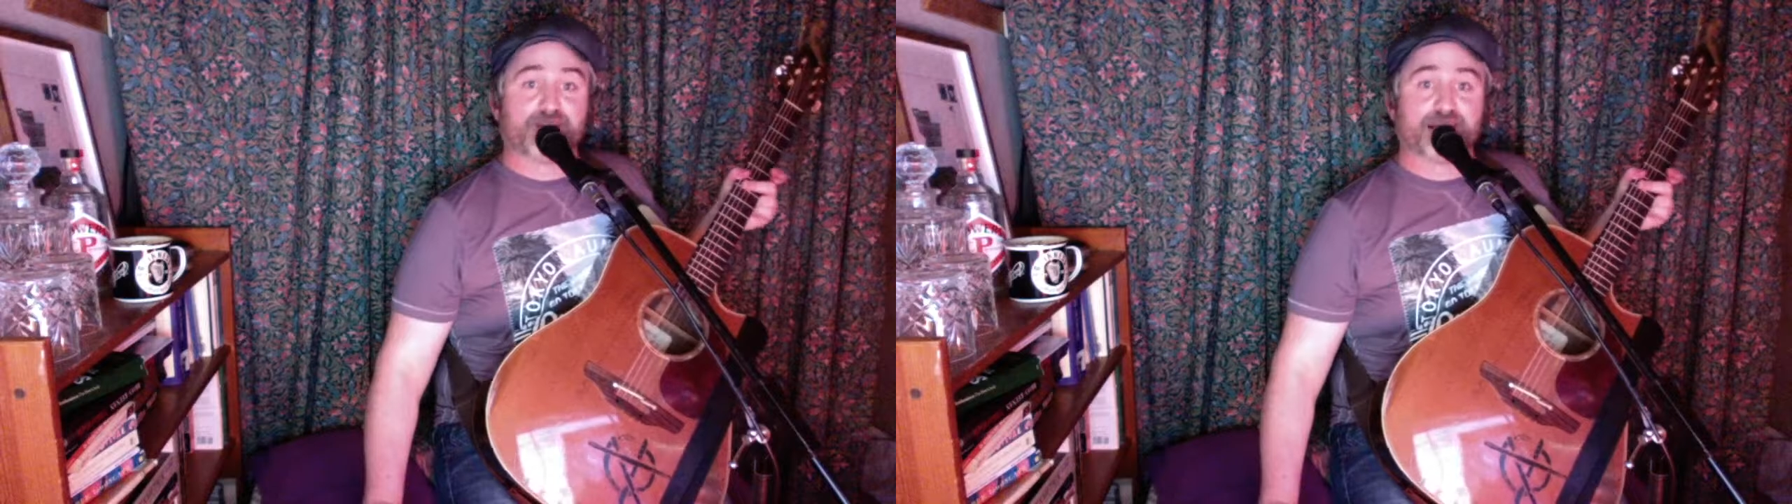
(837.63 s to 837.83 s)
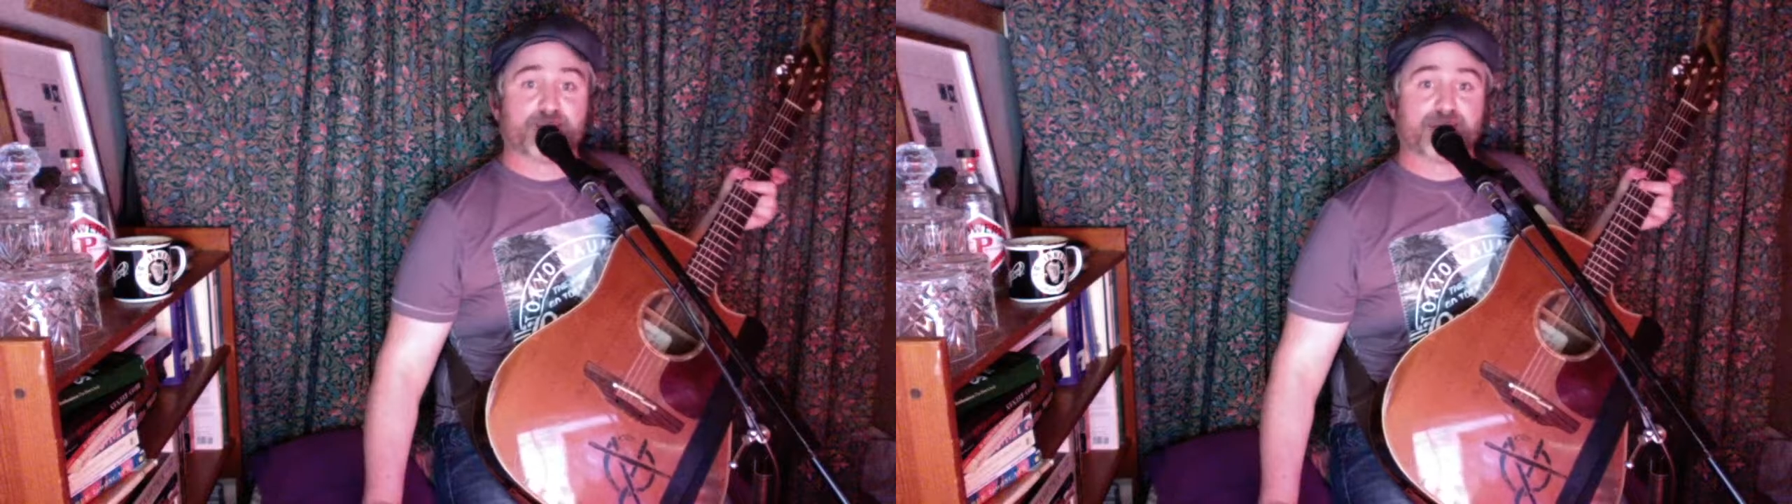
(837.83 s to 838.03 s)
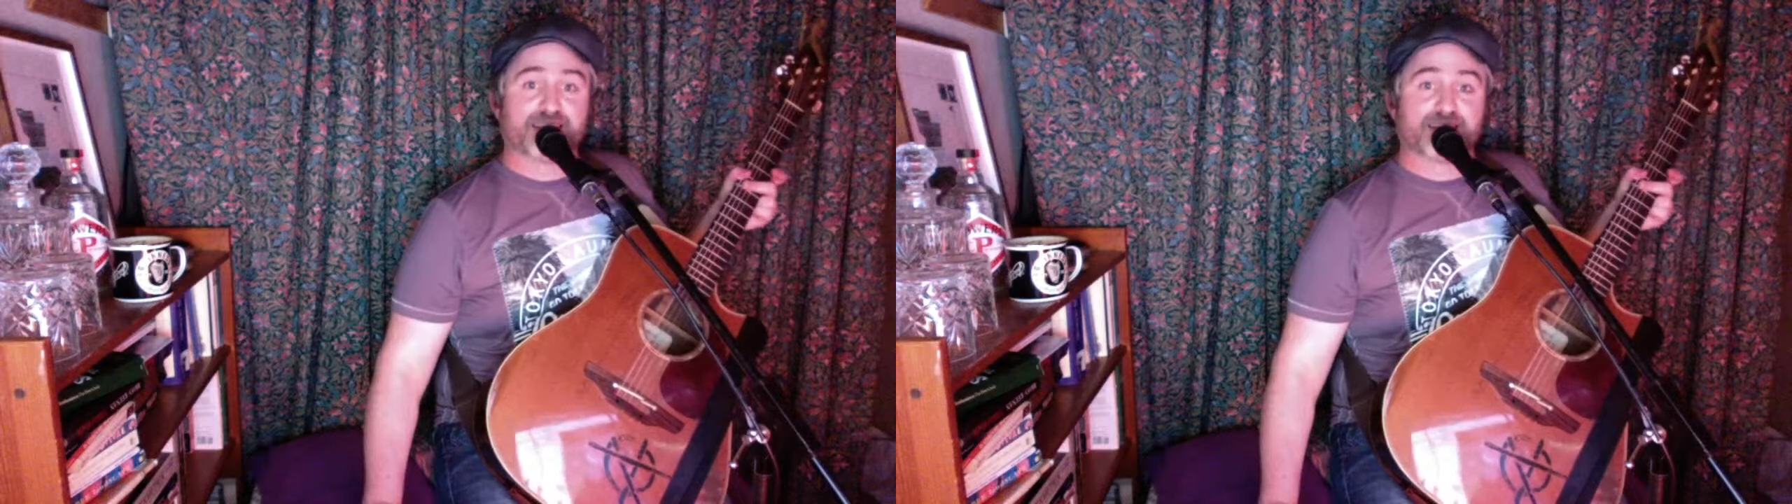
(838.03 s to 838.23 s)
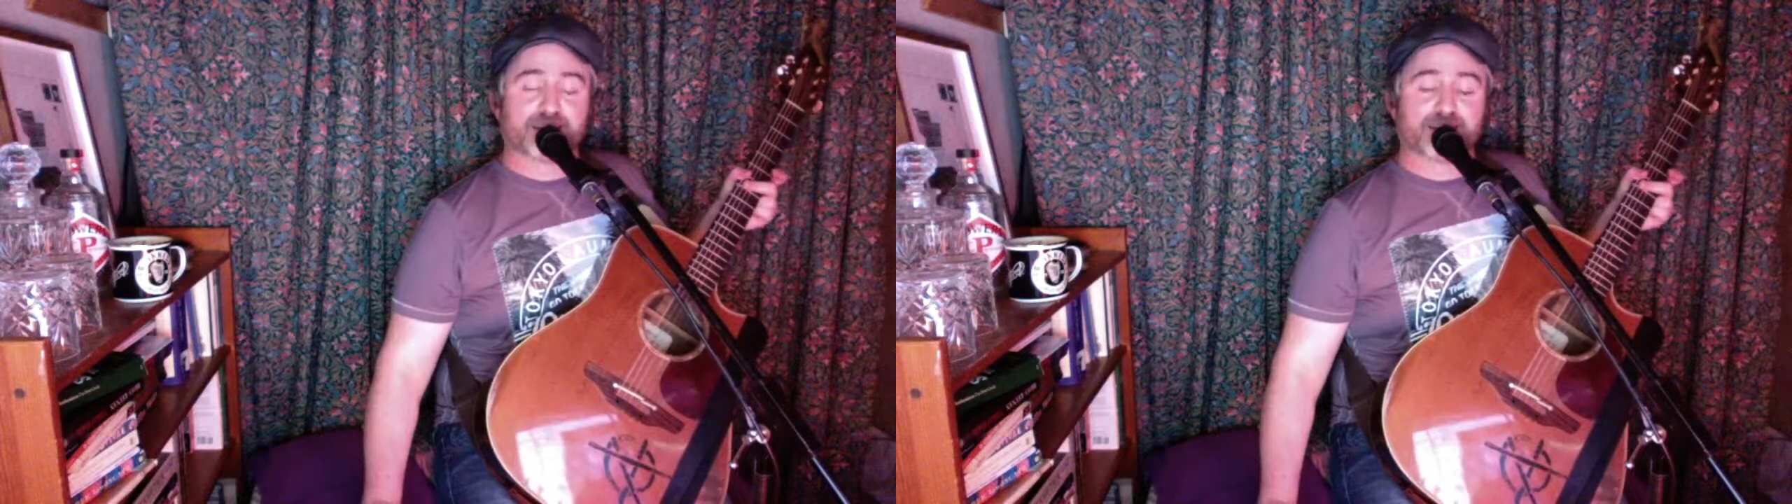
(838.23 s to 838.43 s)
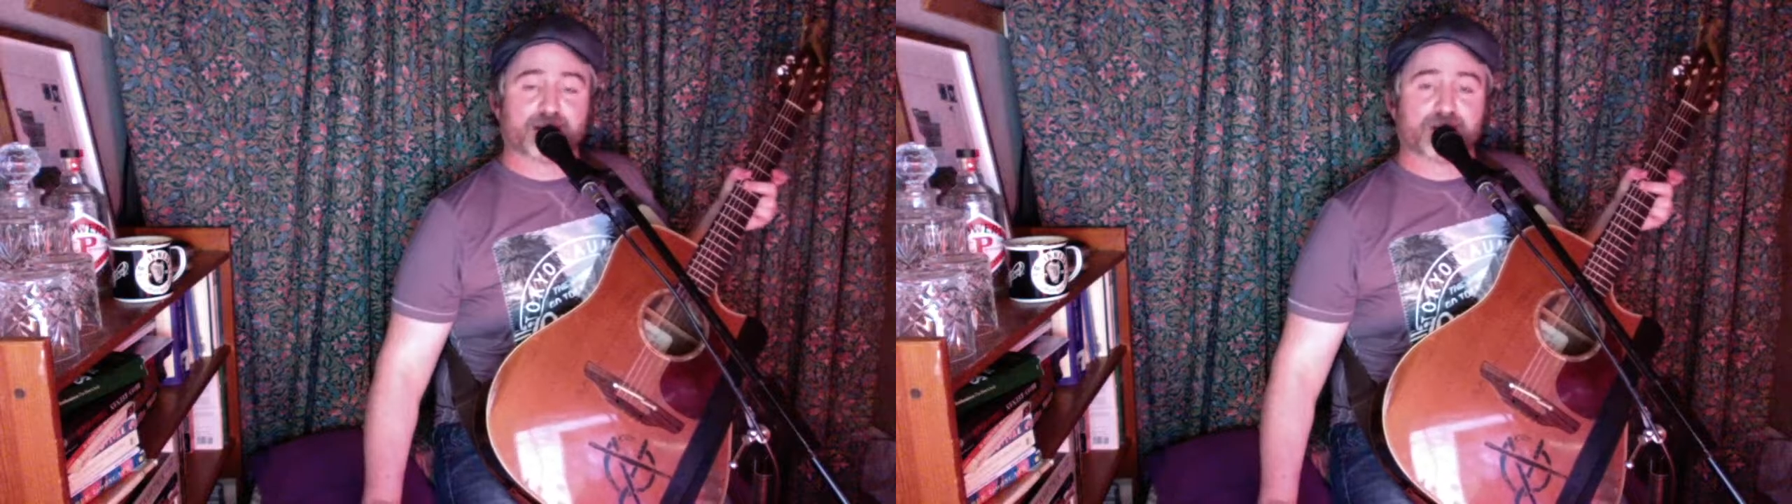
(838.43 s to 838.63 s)
very pleasant
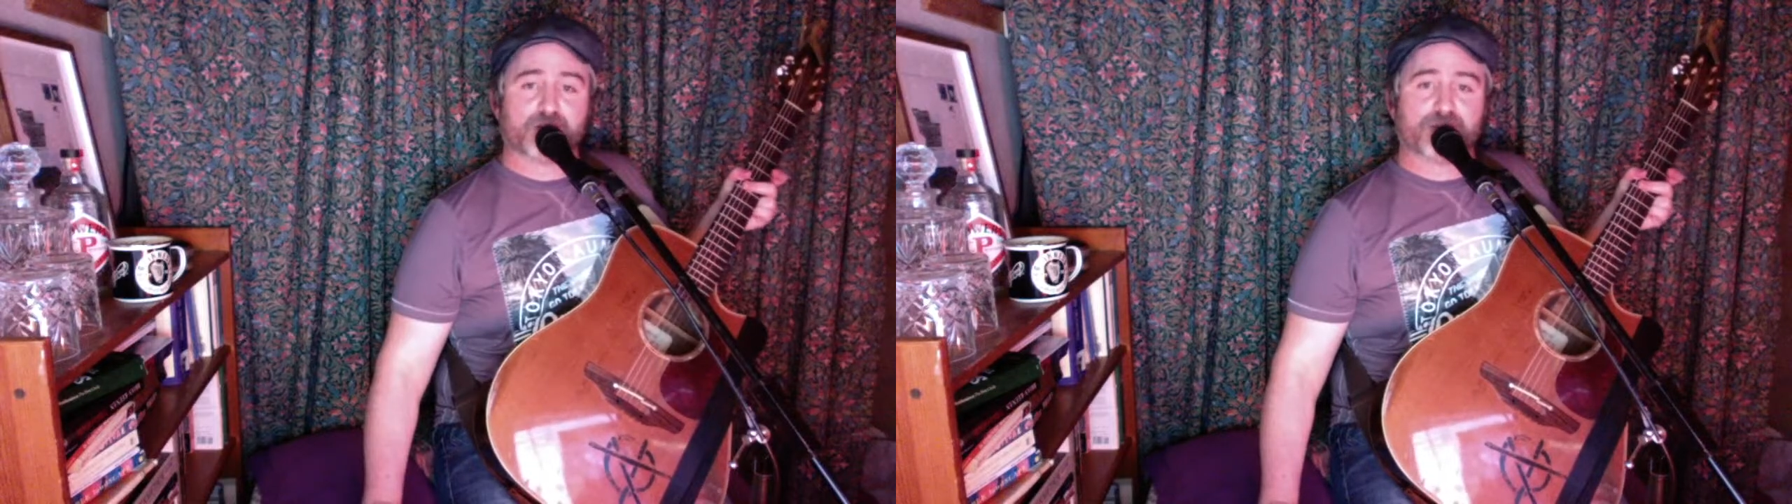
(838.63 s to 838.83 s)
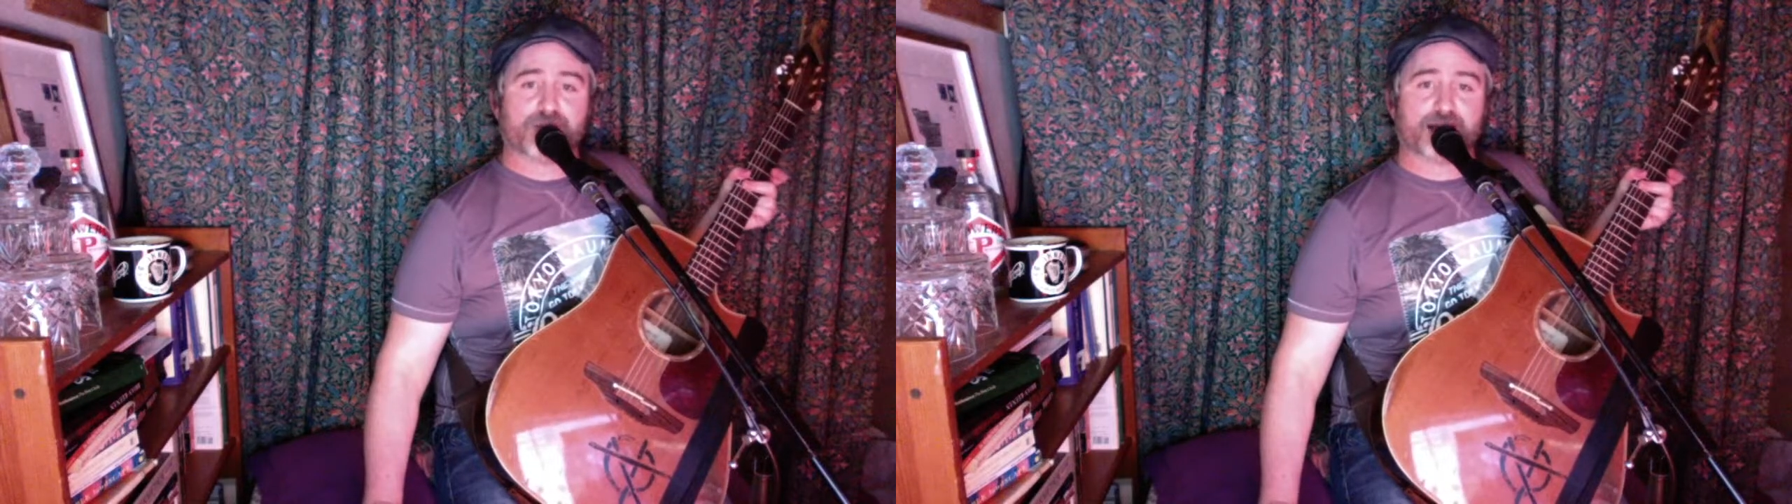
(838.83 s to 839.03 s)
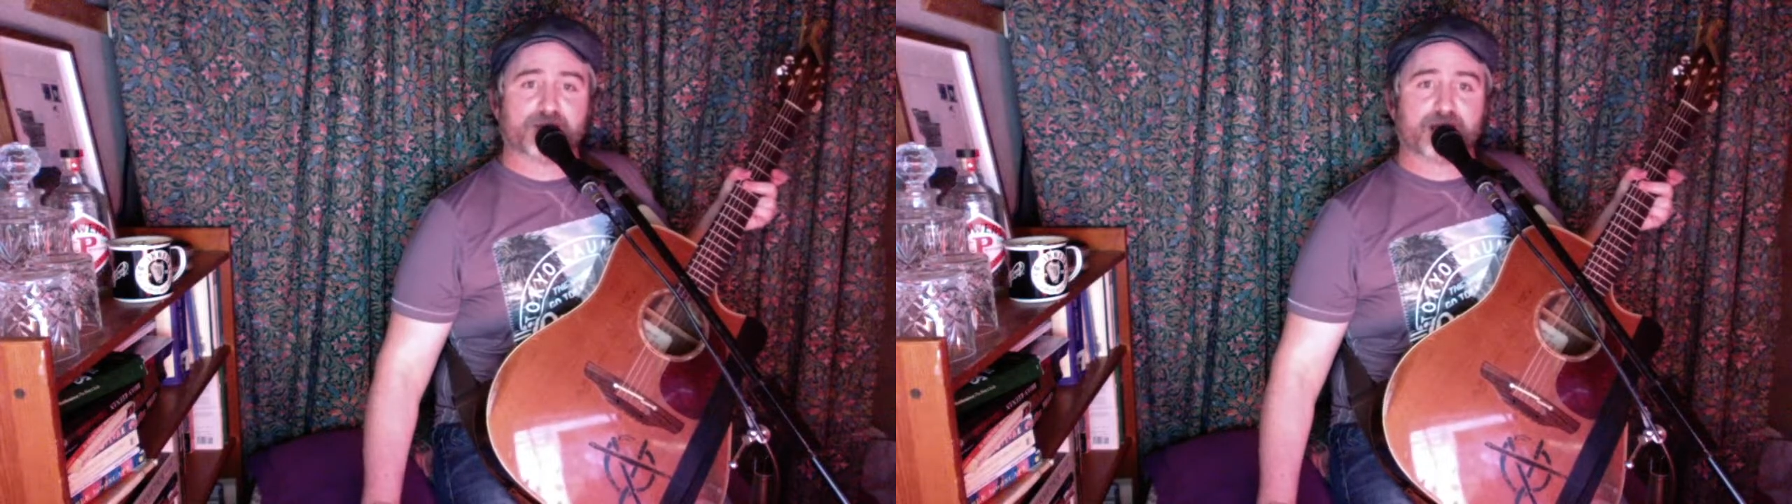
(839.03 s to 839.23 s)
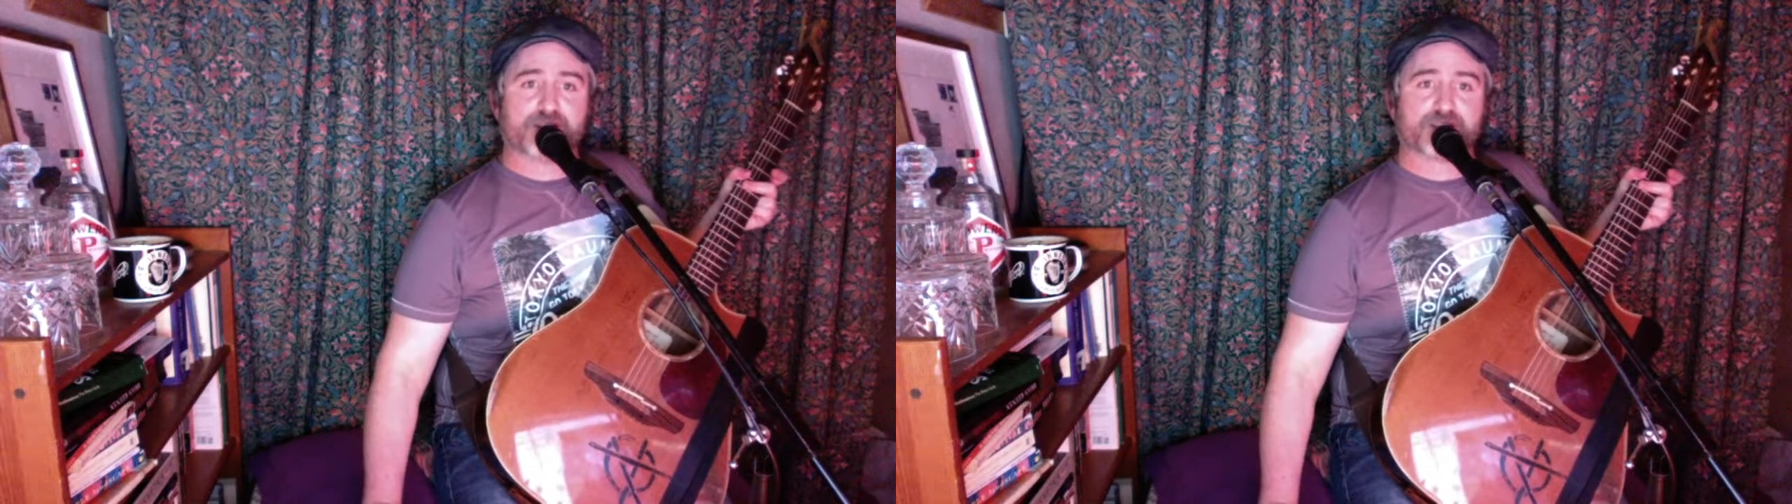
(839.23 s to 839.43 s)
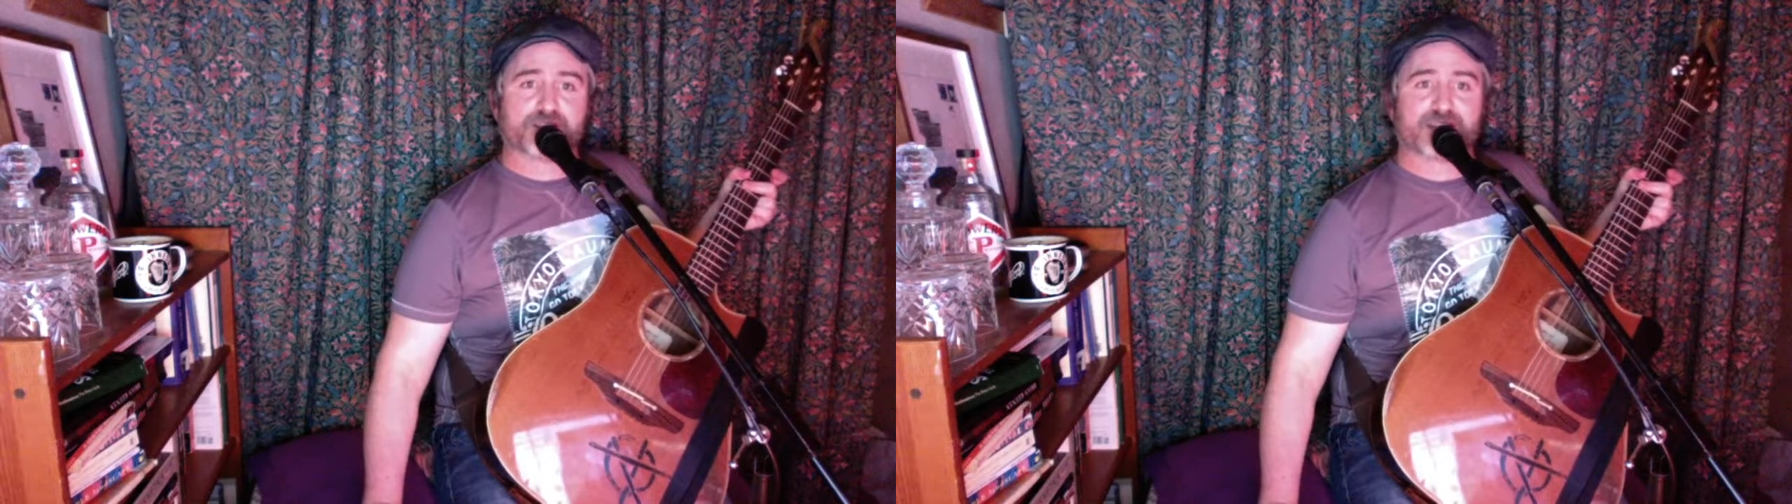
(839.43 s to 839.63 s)
song by Van
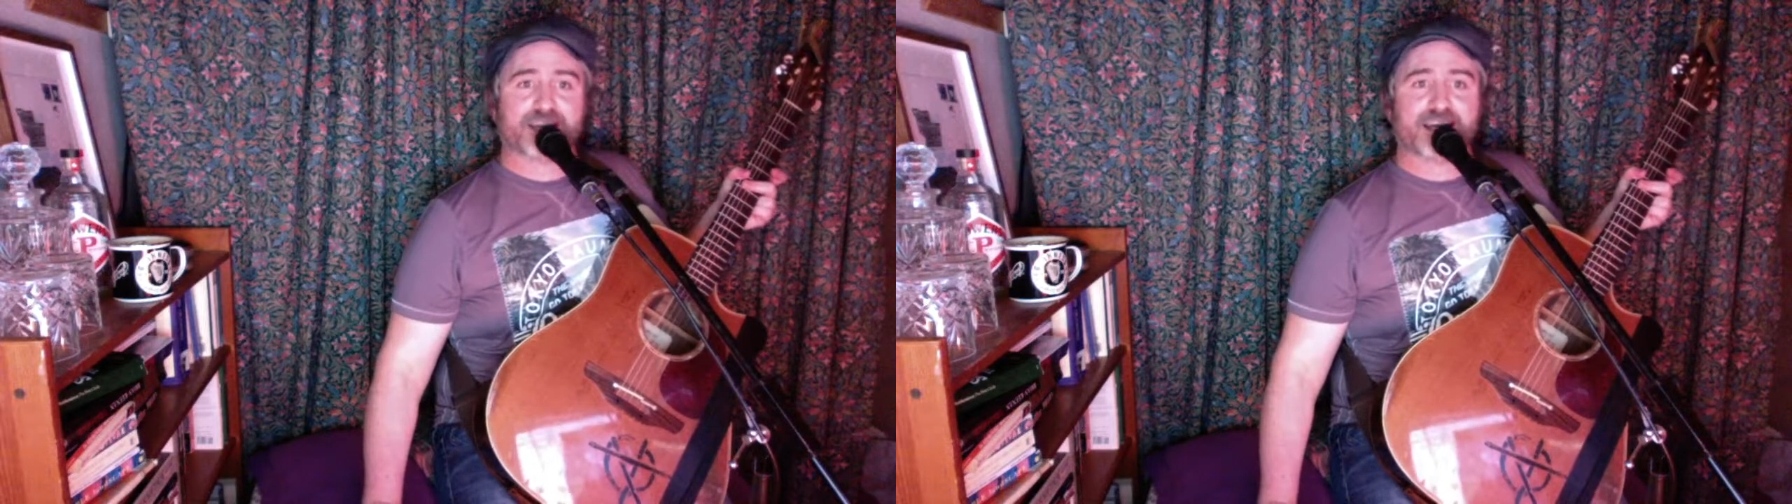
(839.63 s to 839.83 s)
Morrison.